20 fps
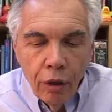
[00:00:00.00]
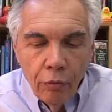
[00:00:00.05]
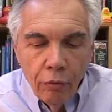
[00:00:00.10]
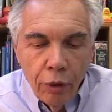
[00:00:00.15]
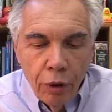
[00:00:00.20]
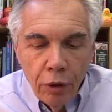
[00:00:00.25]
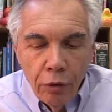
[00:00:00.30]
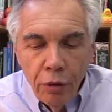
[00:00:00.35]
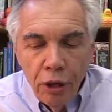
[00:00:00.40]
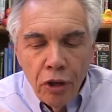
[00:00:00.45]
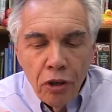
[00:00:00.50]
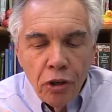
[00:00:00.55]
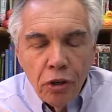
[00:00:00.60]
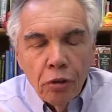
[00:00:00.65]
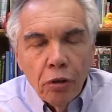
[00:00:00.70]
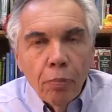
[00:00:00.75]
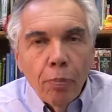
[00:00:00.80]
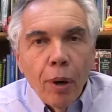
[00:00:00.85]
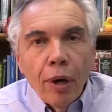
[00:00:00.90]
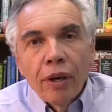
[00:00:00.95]
When you reach
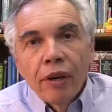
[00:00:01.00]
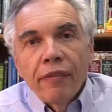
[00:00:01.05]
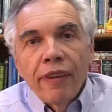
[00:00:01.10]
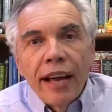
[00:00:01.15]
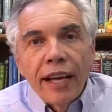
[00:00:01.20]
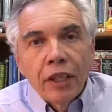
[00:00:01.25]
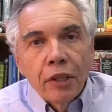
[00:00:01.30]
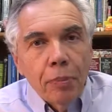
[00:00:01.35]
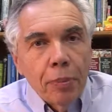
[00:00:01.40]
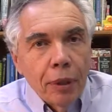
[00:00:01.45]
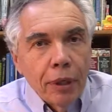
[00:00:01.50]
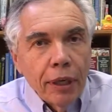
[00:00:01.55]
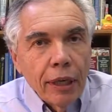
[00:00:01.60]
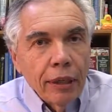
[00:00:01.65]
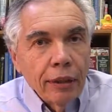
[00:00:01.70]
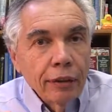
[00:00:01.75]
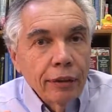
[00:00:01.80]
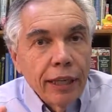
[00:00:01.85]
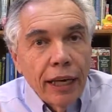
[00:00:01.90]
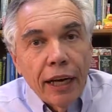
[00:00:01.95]
into a bottle of aspirin
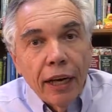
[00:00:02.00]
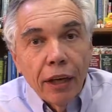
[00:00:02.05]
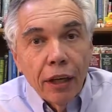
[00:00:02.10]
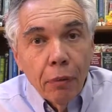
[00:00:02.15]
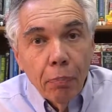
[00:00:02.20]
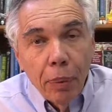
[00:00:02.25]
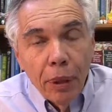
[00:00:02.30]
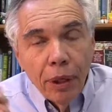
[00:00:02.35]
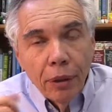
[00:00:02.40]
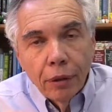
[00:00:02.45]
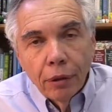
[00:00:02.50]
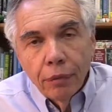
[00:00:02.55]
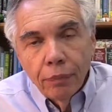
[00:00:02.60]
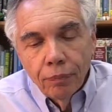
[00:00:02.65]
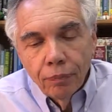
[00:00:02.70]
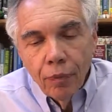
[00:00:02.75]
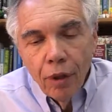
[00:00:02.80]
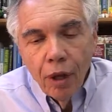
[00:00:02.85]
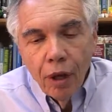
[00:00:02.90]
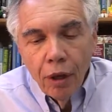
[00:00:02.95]
and take out a pill,
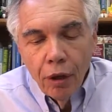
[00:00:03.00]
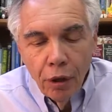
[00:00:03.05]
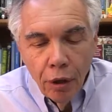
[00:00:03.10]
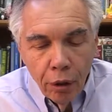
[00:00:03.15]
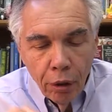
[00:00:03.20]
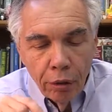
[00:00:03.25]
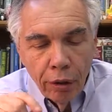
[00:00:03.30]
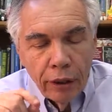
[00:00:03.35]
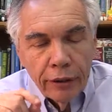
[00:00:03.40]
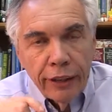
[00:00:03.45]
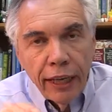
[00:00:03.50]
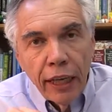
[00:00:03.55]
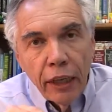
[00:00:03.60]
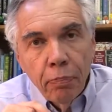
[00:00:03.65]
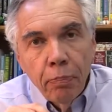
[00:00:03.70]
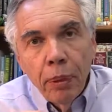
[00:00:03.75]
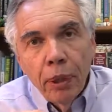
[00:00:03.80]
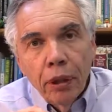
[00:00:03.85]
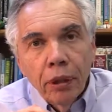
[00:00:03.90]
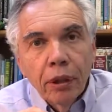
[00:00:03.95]
you know that
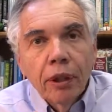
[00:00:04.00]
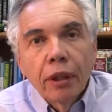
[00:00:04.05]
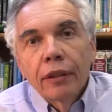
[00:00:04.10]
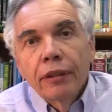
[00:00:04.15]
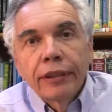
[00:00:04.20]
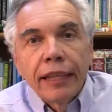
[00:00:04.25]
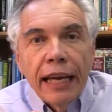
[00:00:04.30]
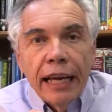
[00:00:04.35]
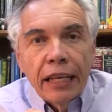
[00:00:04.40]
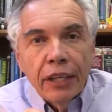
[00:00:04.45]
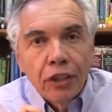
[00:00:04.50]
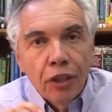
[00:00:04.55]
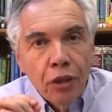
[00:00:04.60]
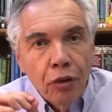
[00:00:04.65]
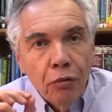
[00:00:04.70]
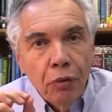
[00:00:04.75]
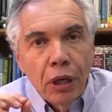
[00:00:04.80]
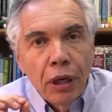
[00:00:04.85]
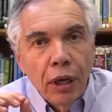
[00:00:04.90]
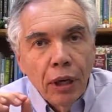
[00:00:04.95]
that pill contains
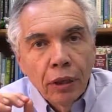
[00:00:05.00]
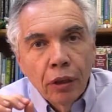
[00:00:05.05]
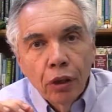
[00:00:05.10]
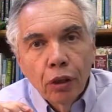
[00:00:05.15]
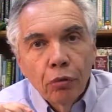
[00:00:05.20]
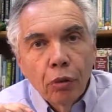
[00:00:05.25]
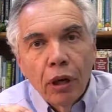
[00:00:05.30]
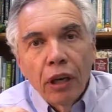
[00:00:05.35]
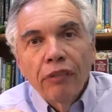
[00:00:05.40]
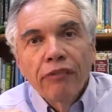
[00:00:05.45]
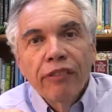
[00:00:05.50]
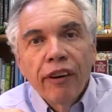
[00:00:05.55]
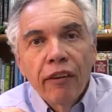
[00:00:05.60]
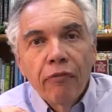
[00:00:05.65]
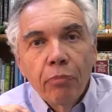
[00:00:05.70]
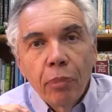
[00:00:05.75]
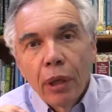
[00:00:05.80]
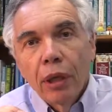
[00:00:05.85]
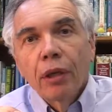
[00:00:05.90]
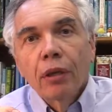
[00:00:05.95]
325
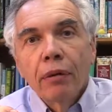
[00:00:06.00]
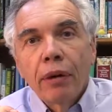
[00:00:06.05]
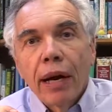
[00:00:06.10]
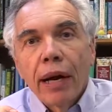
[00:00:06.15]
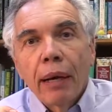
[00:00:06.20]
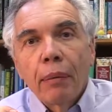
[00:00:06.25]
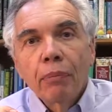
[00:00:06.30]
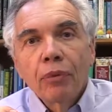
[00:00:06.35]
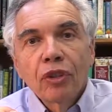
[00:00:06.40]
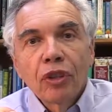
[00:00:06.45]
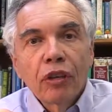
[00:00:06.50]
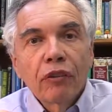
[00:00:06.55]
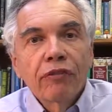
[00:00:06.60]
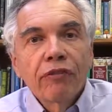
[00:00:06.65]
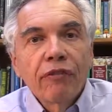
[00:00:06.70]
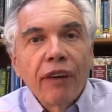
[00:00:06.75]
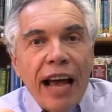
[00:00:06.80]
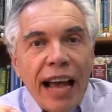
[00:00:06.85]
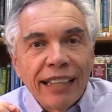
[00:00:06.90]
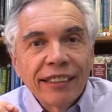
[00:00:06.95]
milligrams of
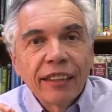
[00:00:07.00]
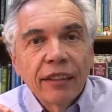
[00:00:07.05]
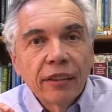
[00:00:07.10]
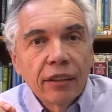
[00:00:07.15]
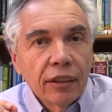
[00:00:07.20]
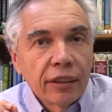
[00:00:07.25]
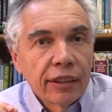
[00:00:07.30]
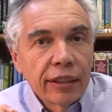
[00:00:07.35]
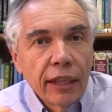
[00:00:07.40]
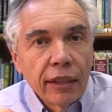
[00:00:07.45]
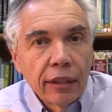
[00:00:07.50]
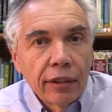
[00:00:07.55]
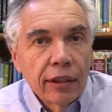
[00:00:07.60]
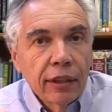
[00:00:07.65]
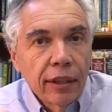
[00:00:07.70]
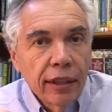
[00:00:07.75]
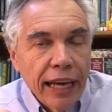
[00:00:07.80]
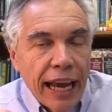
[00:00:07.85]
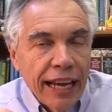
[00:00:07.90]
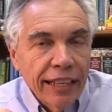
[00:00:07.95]

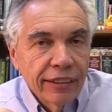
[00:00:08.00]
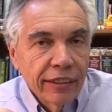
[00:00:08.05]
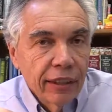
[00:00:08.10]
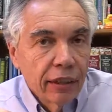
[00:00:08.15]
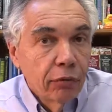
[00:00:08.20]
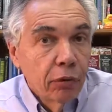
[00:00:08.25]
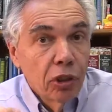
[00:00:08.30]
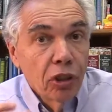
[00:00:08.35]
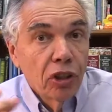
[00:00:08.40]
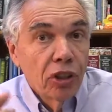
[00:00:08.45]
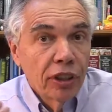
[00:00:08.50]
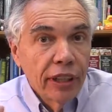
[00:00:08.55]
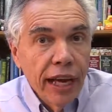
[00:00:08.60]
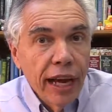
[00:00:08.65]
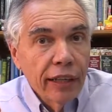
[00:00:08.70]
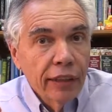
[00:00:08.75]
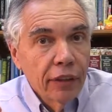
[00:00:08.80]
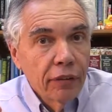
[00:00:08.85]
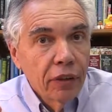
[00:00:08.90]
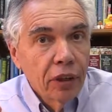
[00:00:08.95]
acetylsalicylic acid, which is the
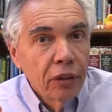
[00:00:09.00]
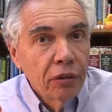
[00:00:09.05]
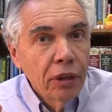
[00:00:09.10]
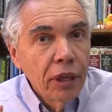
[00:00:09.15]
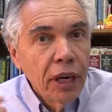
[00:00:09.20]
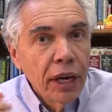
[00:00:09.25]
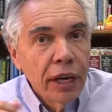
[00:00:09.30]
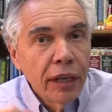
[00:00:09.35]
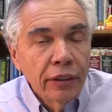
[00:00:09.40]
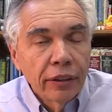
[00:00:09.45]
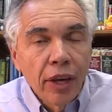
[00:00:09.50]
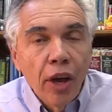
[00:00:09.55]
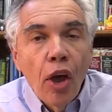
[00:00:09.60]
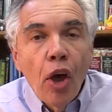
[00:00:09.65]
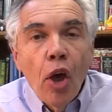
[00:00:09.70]
active ingredient.